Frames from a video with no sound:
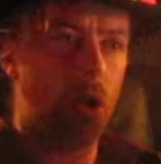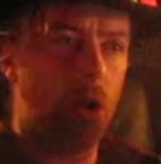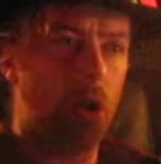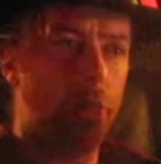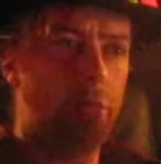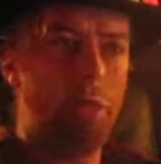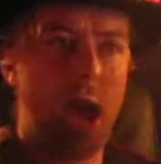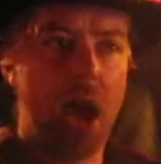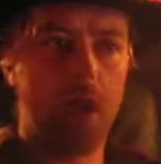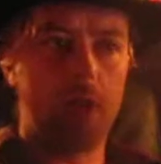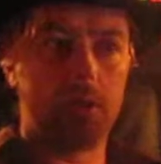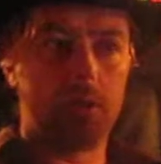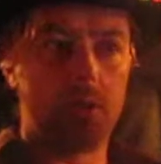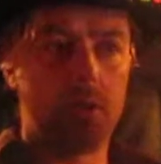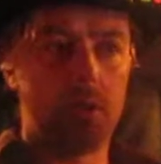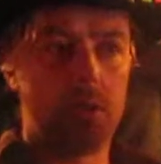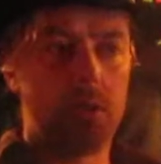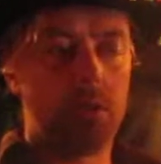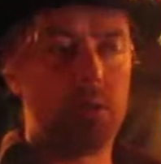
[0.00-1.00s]

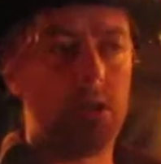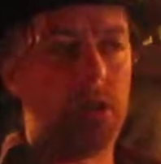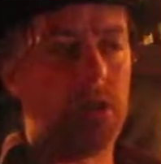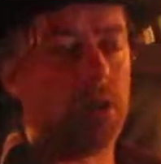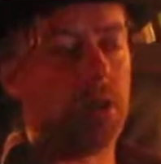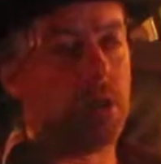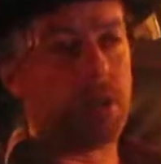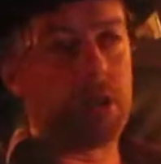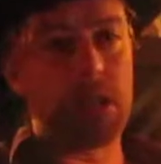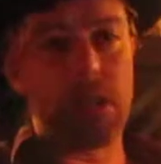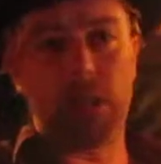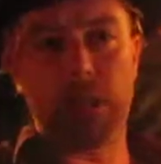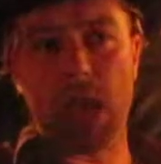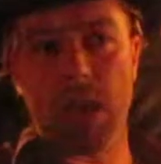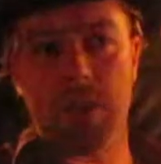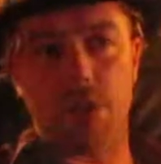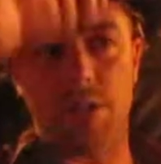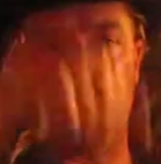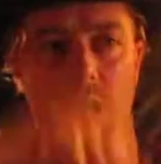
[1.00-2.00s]
$1,000 or
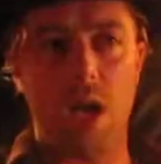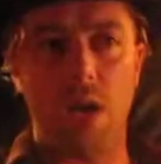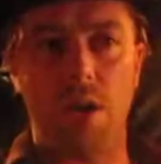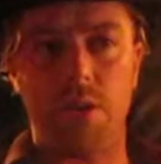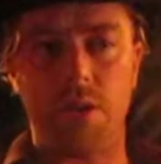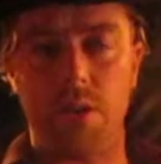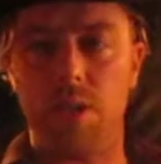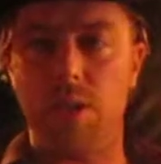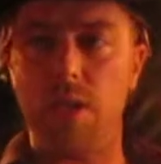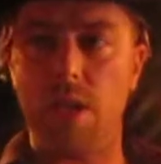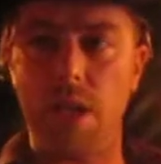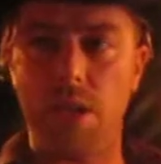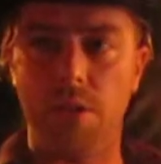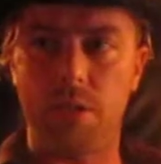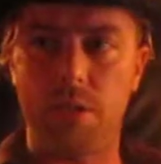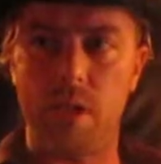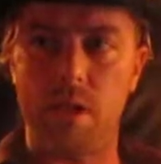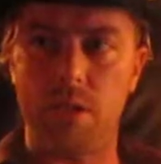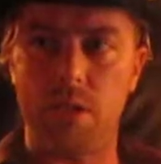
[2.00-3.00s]
$10,000 into the
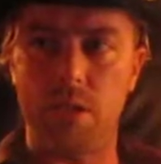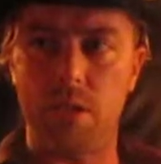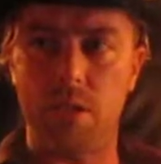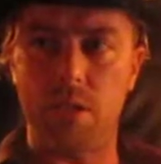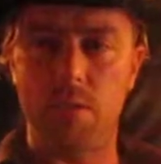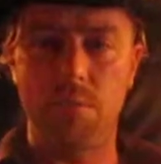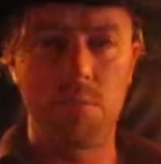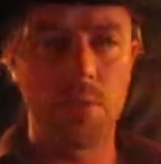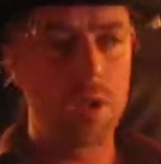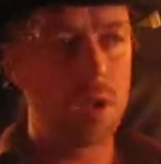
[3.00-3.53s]
healthcare system.